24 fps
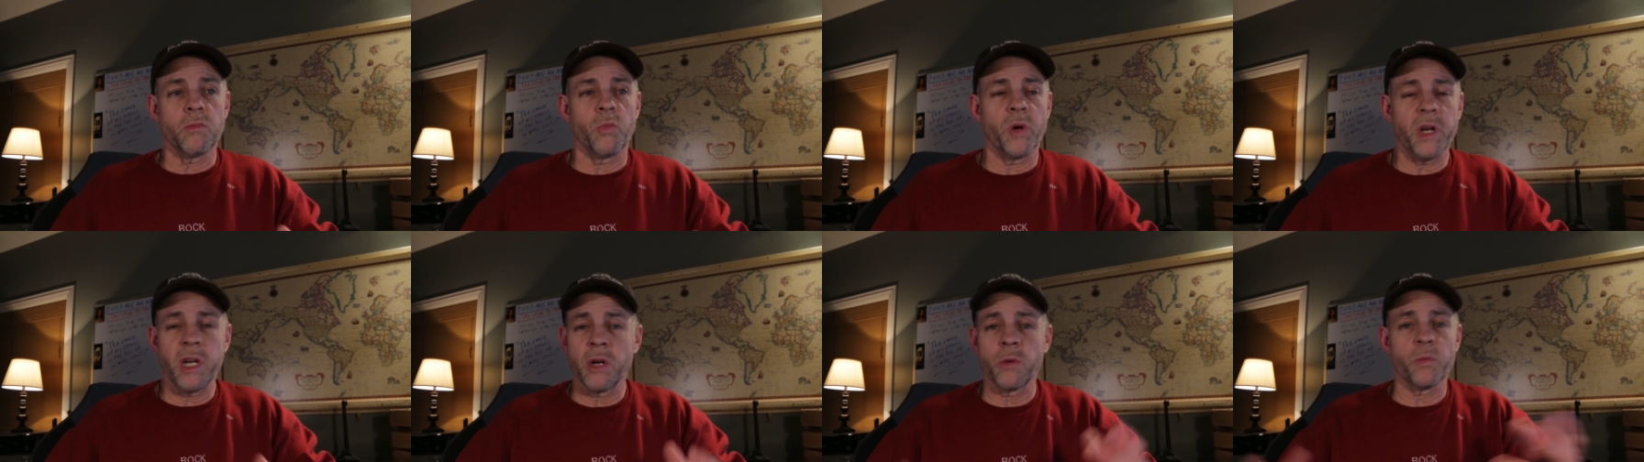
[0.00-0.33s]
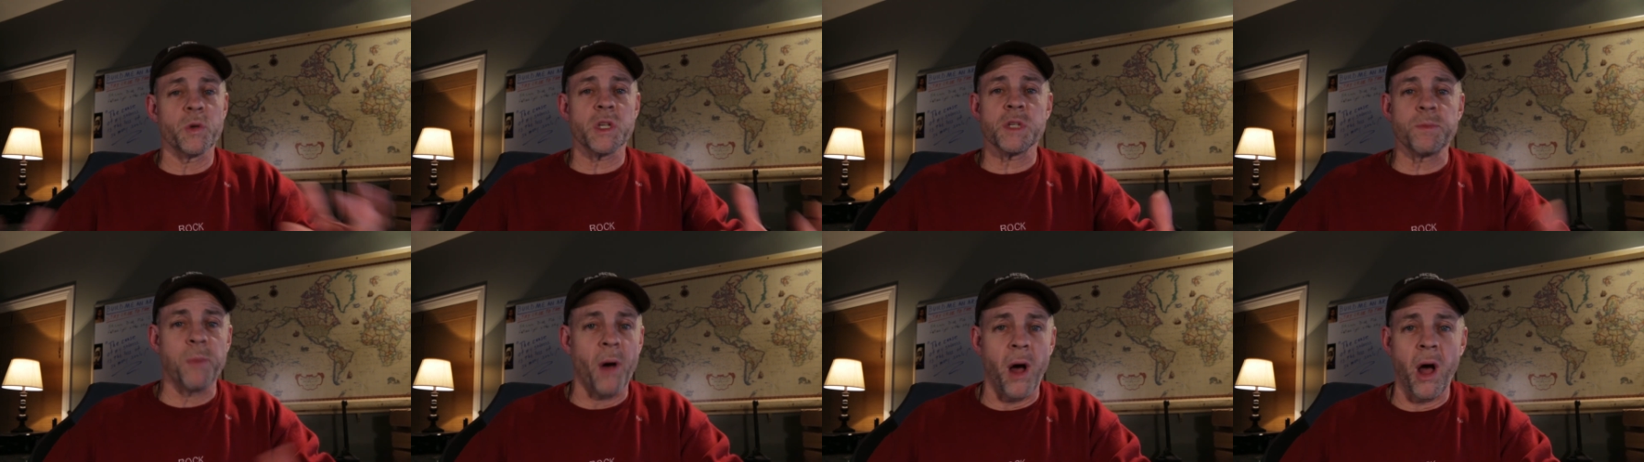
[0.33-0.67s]
we didn't
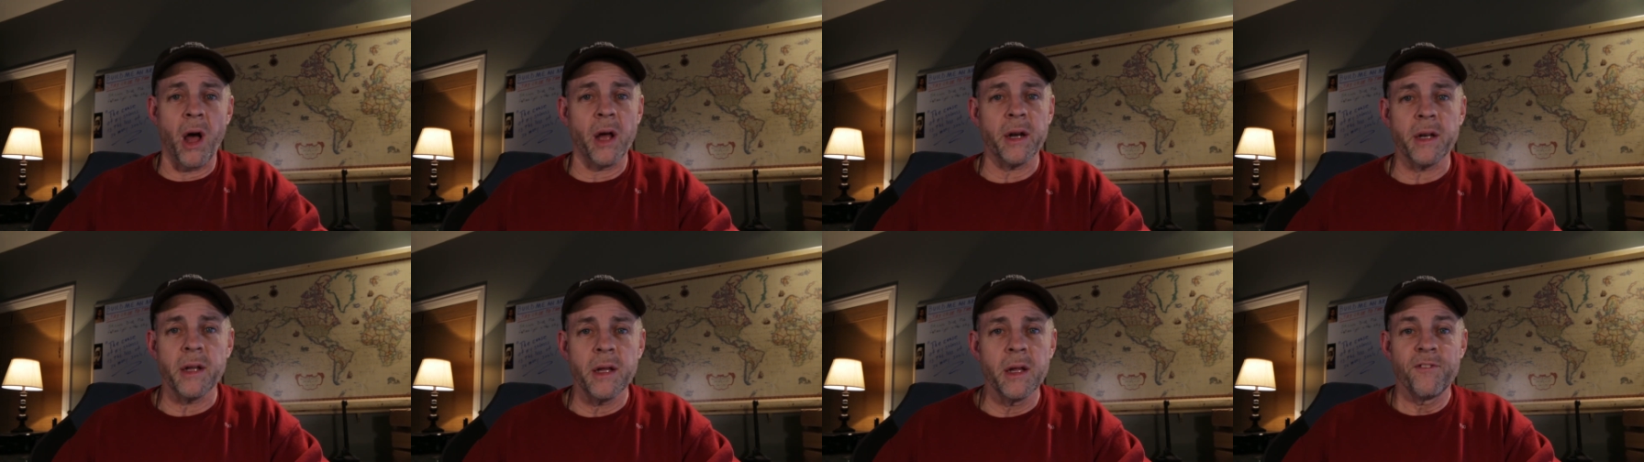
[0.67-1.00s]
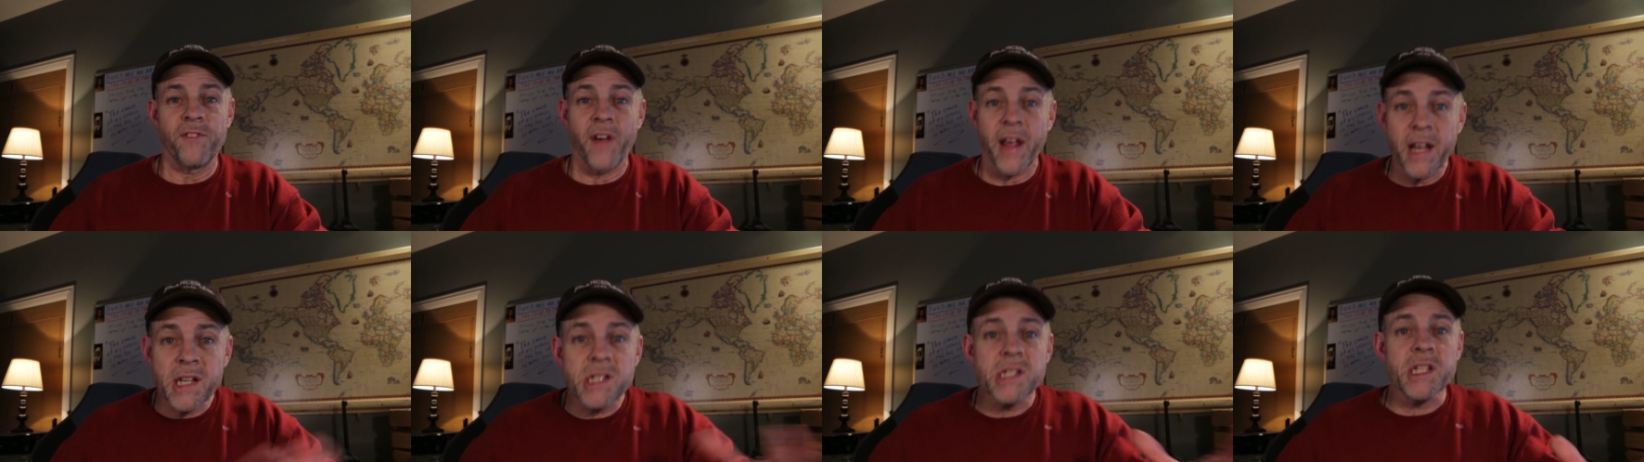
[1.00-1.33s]
respond.
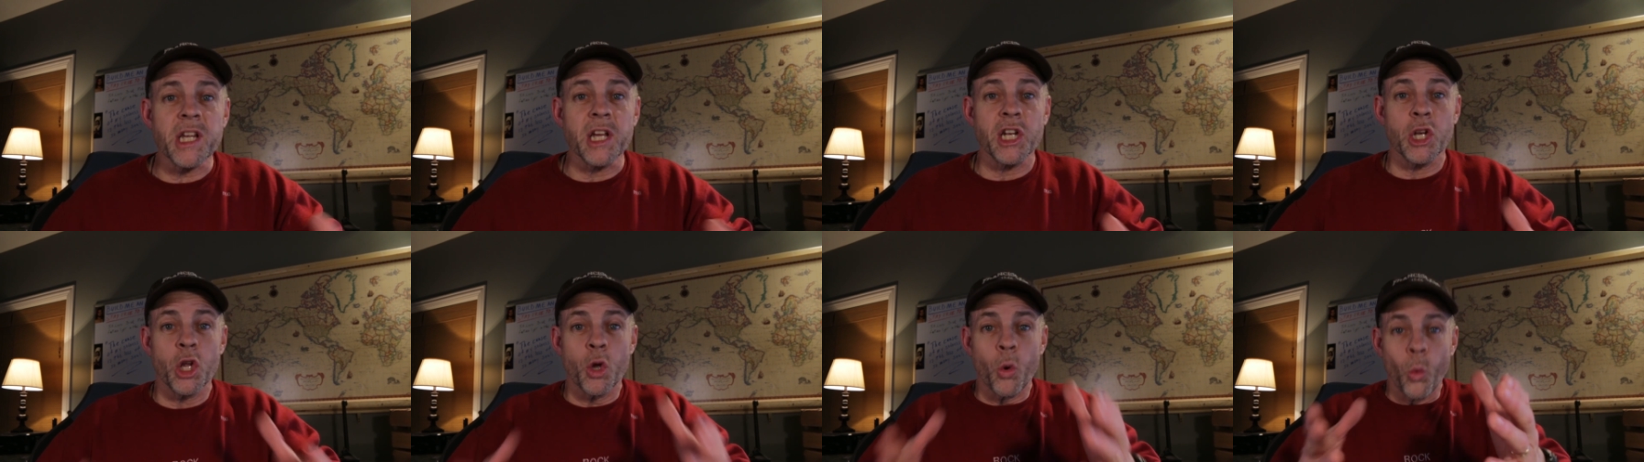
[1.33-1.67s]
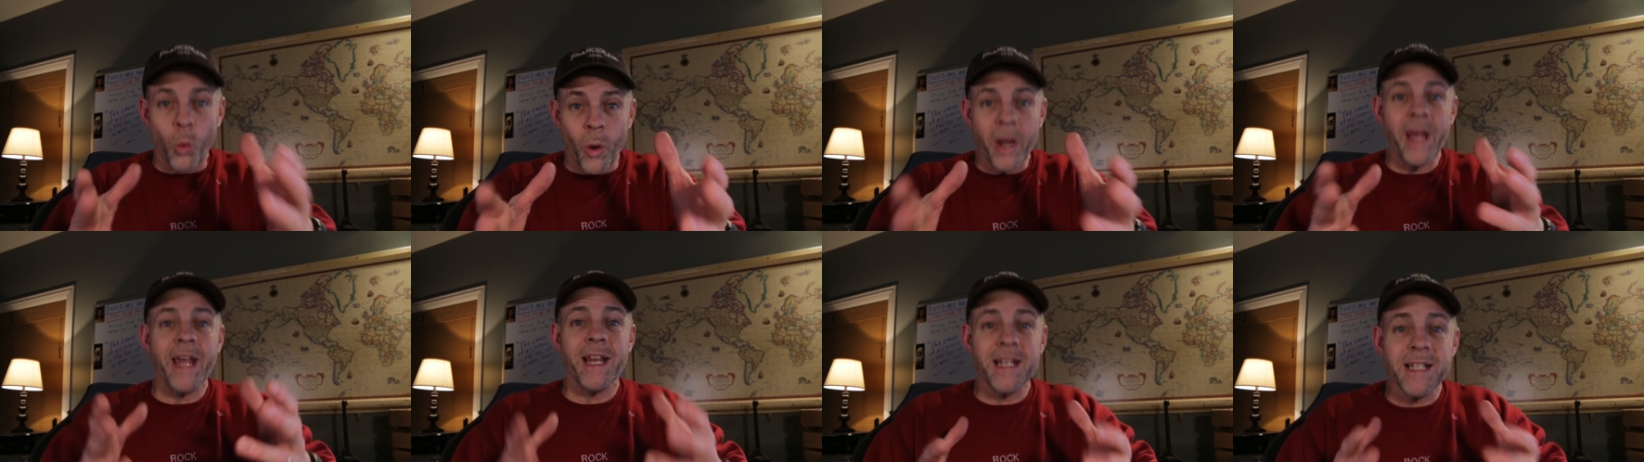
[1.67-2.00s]
Face it,
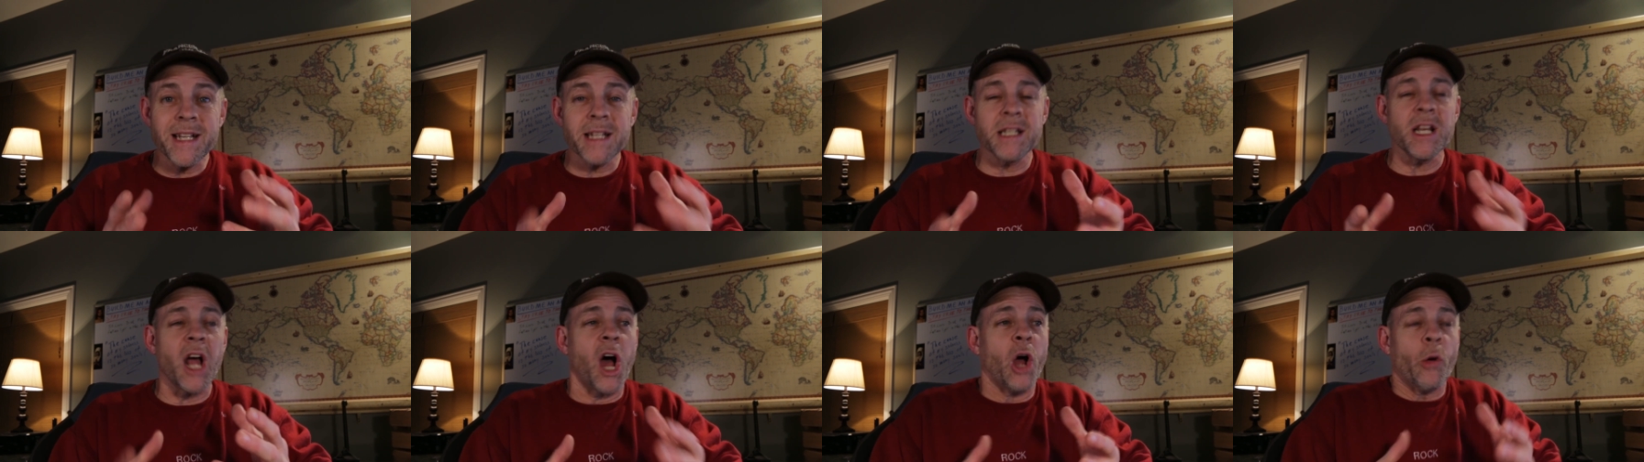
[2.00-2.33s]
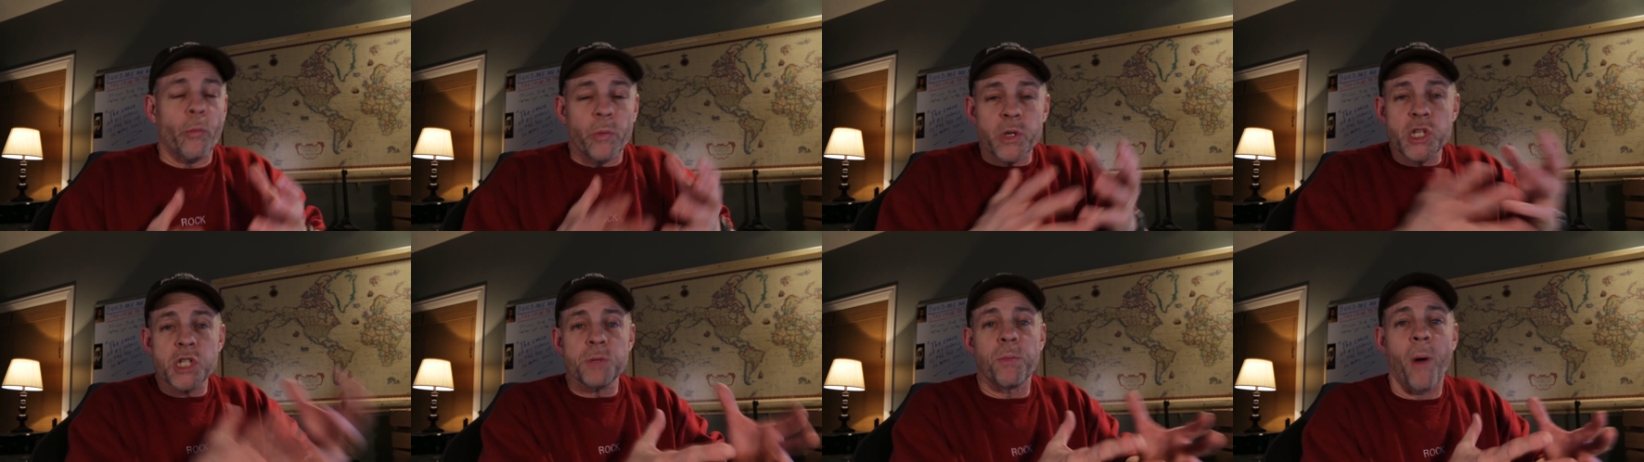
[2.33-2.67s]
we did
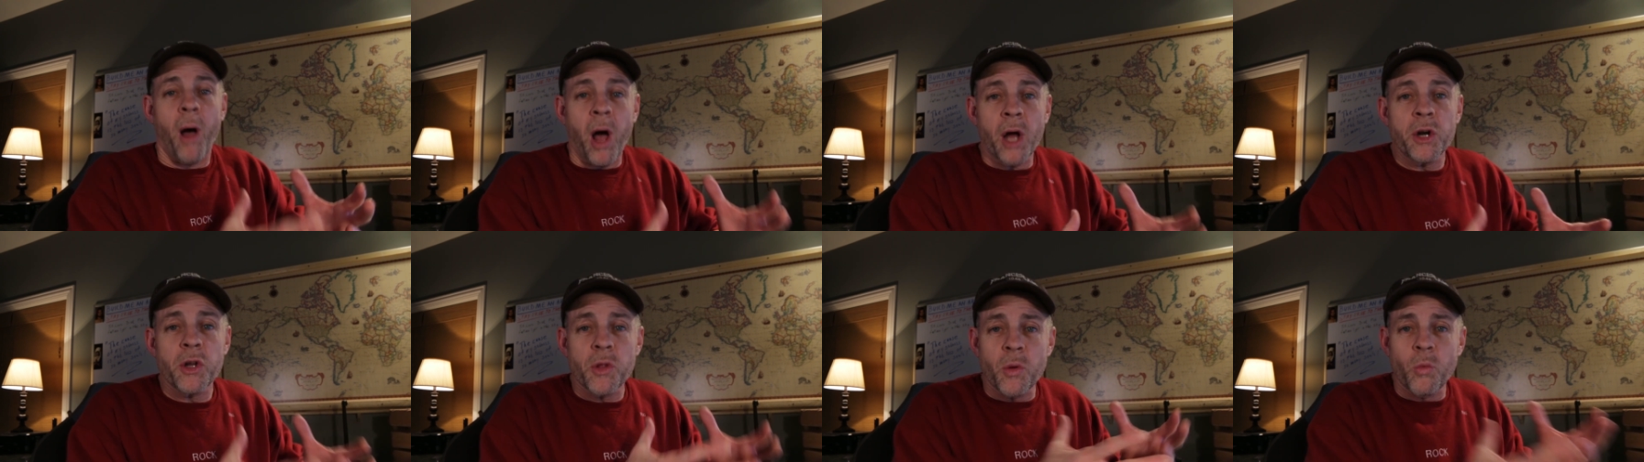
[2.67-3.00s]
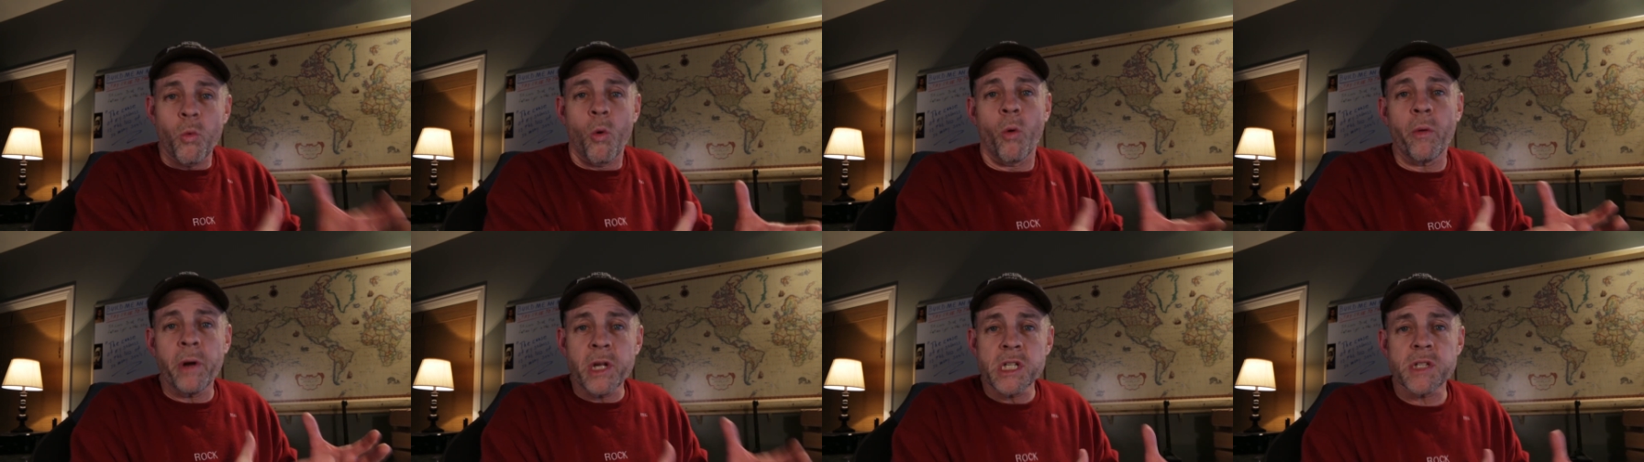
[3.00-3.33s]
not respond to the
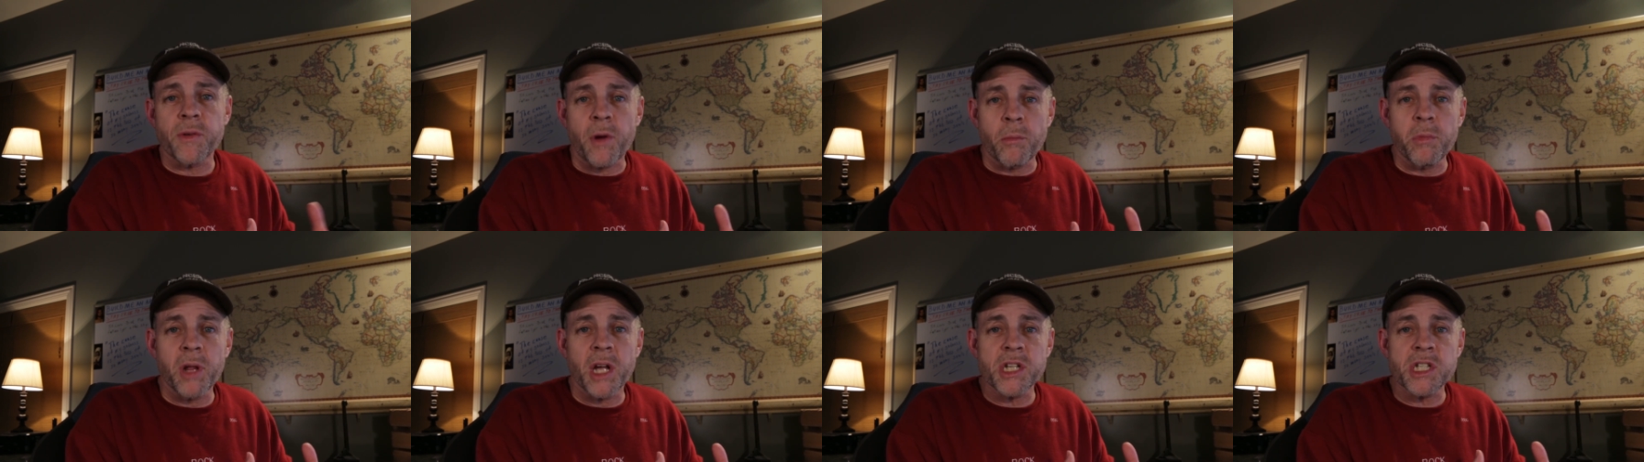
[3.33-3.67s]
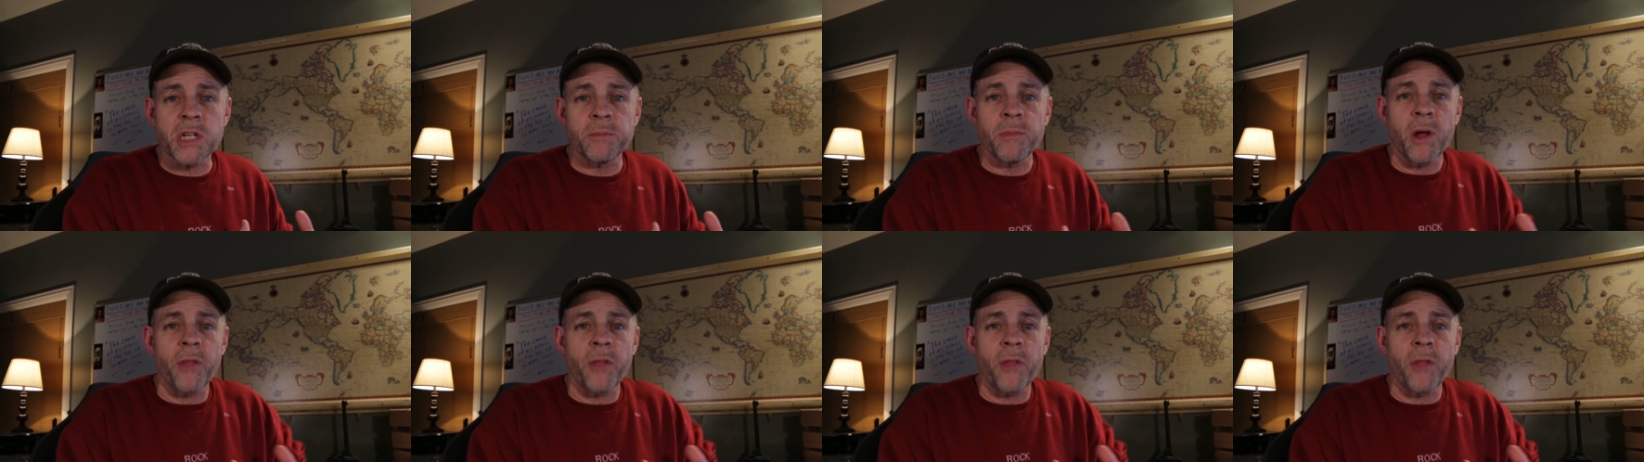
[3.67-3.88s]
warnings of our Blessed